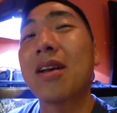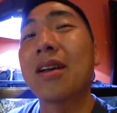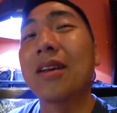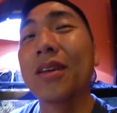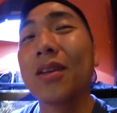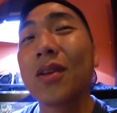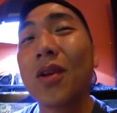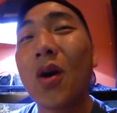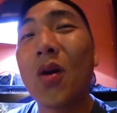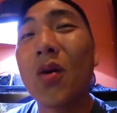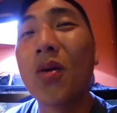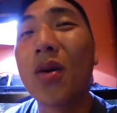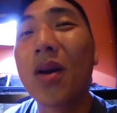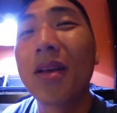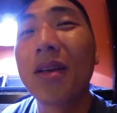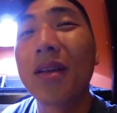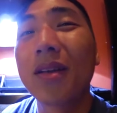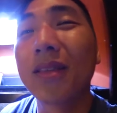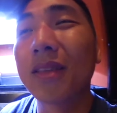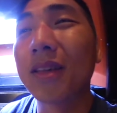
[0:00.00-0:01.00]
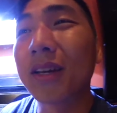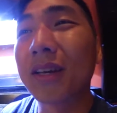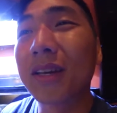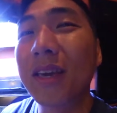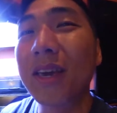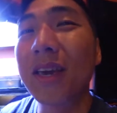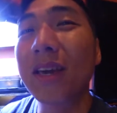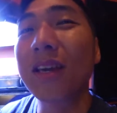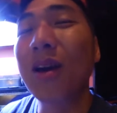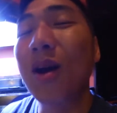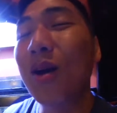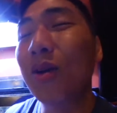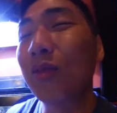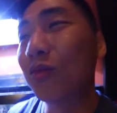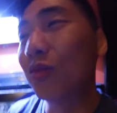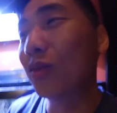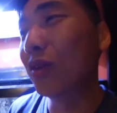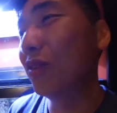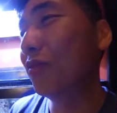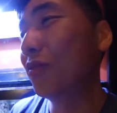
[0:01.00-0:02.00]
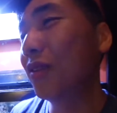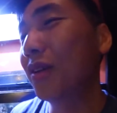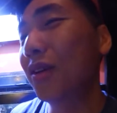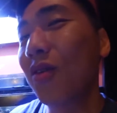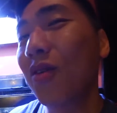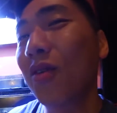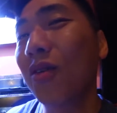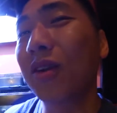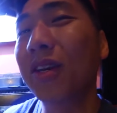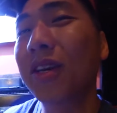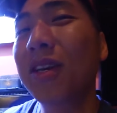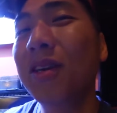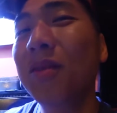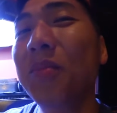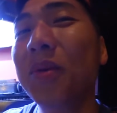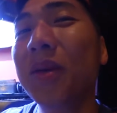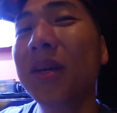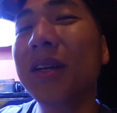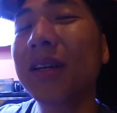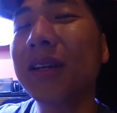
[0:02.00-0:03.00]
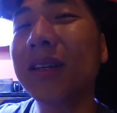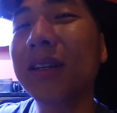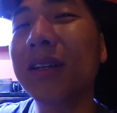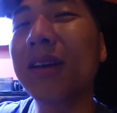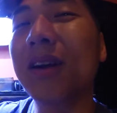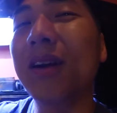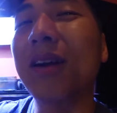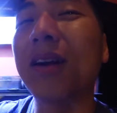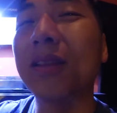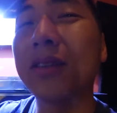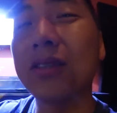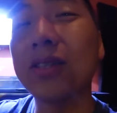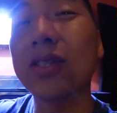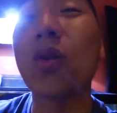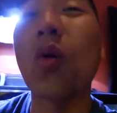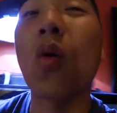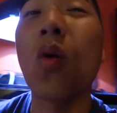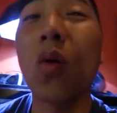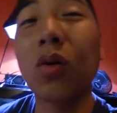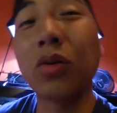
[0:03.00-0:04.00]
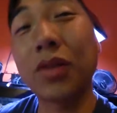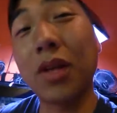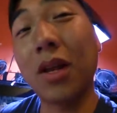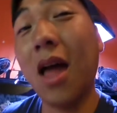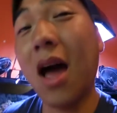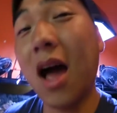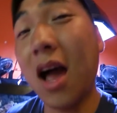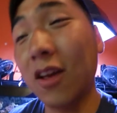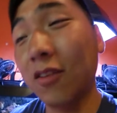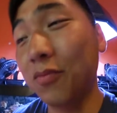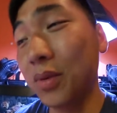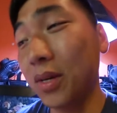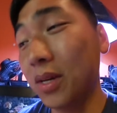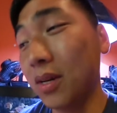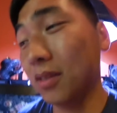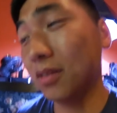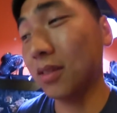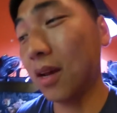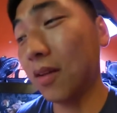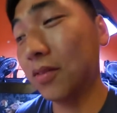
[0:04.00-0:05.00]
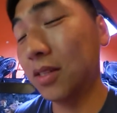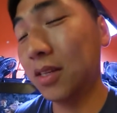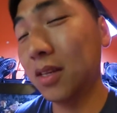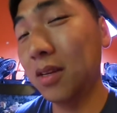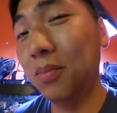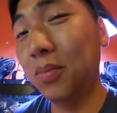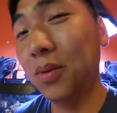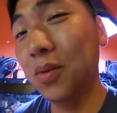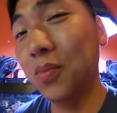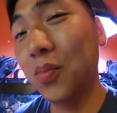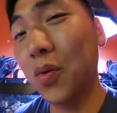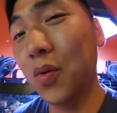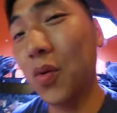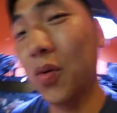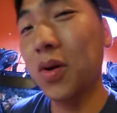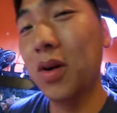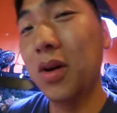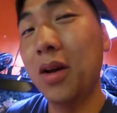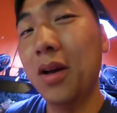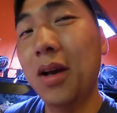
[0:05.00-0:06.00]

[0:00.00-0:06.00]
you know the king of reefing or keeping uh, these corals alive because I've seen people